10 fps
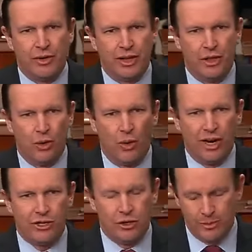the right
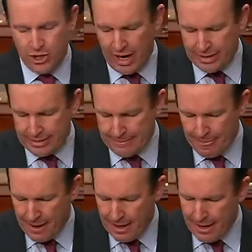to object,
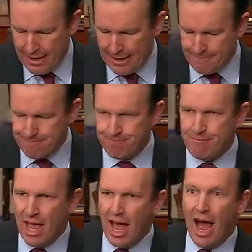um,
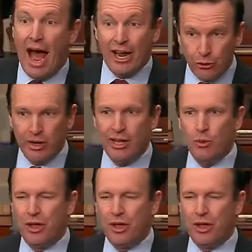I agree with